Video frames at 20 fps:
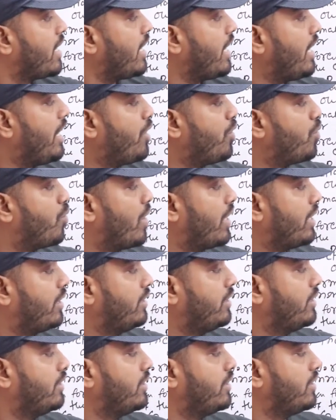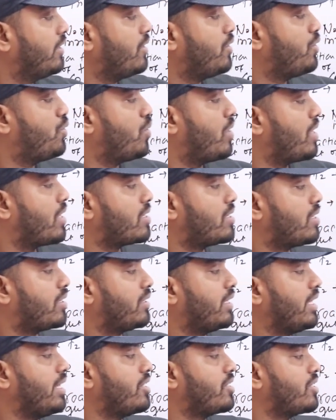inward towards the
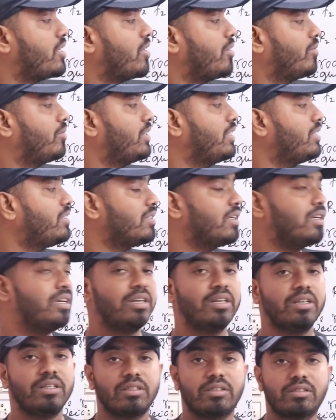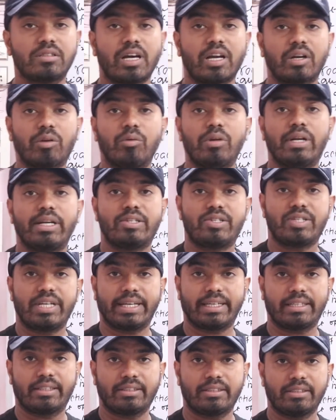center of this circular
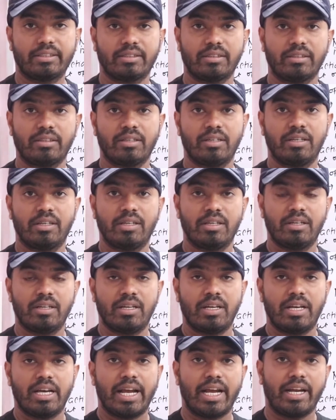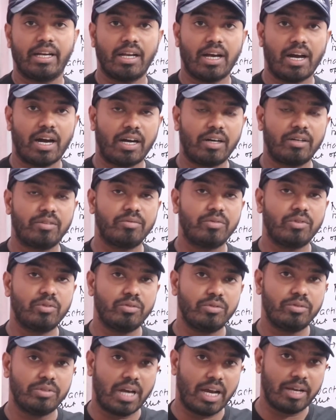track, and
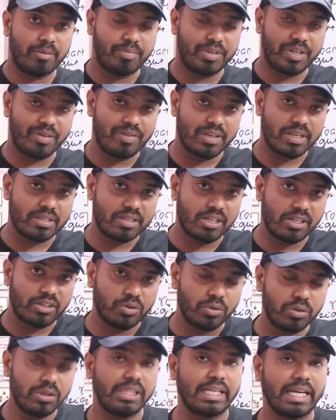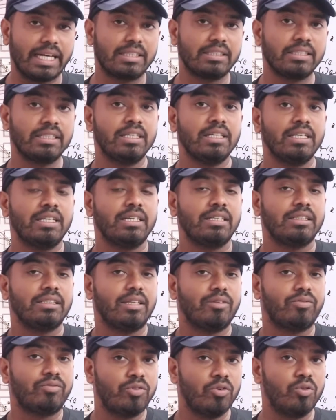I previously told that
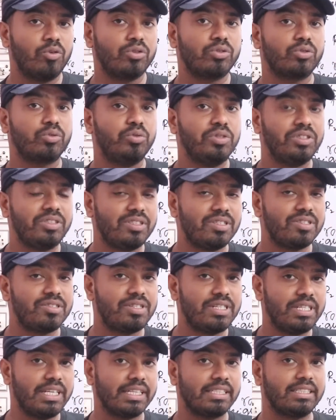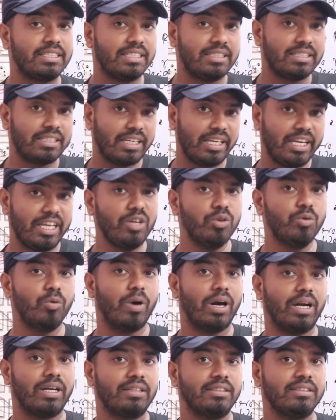the force which is directed
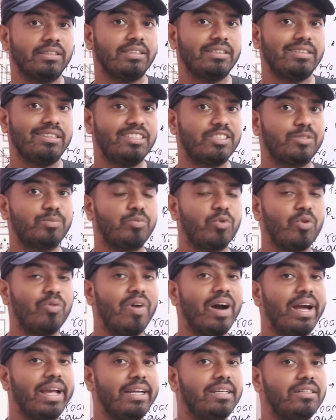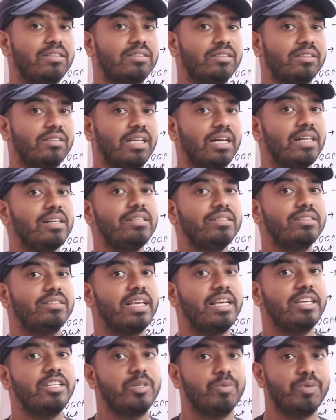inward provides the
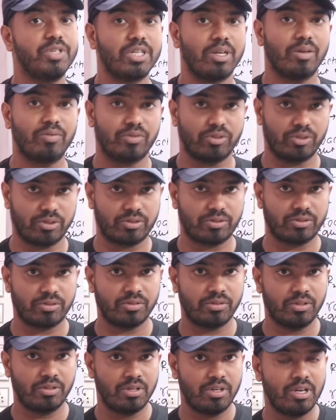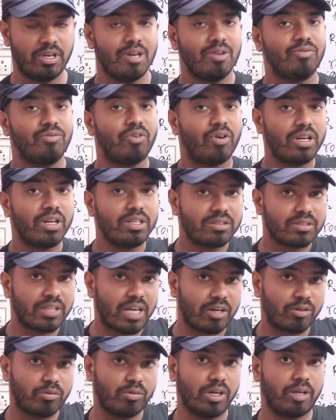centripetal force for a
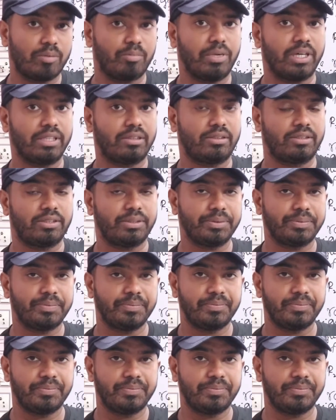circular path.